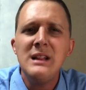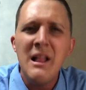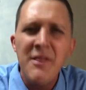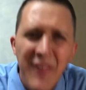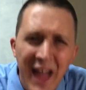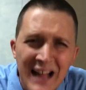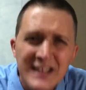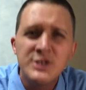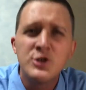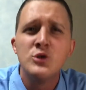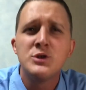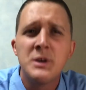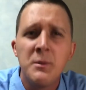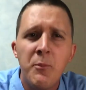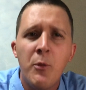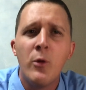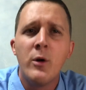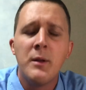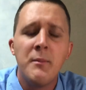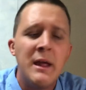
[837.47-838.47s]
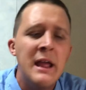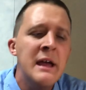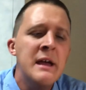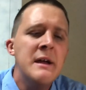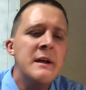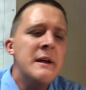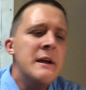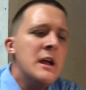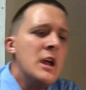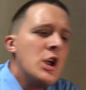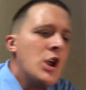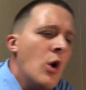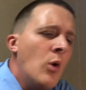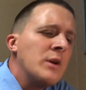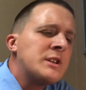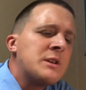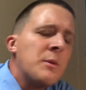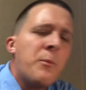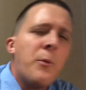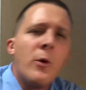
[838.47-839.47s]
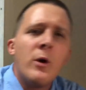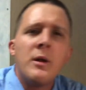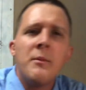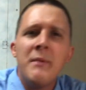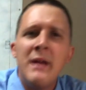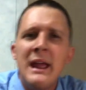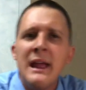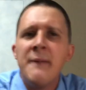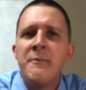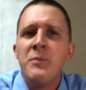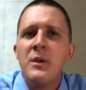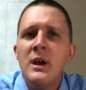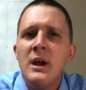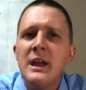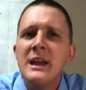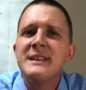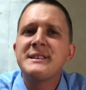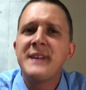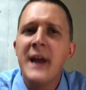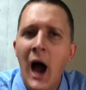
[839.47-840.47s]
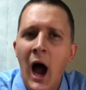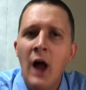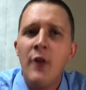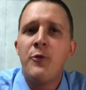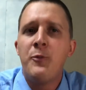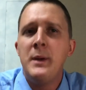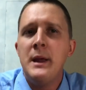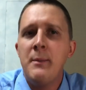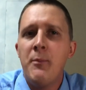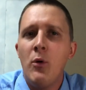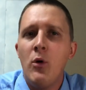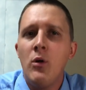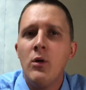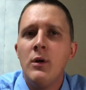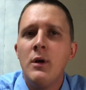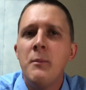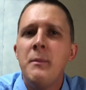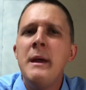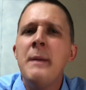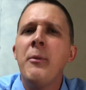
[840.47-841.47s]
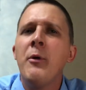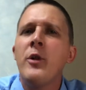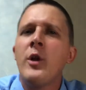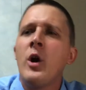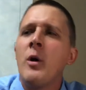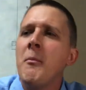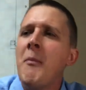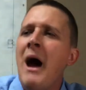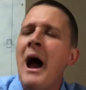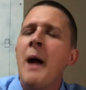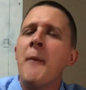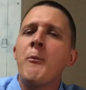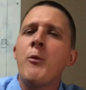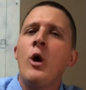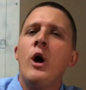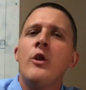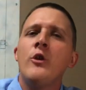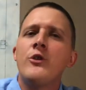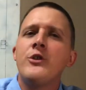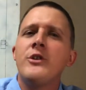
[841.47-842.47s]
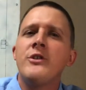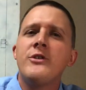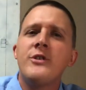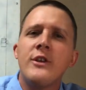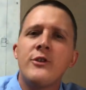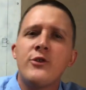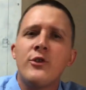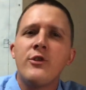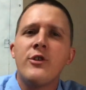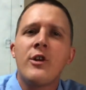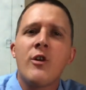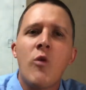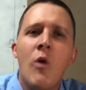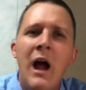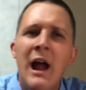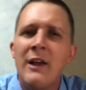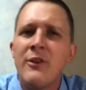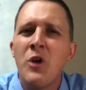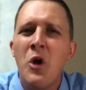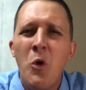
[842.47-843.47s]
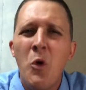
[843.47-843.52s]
That's who's important to me. You know what's important to me is God's people. People that are my brothers and sisters in Christ,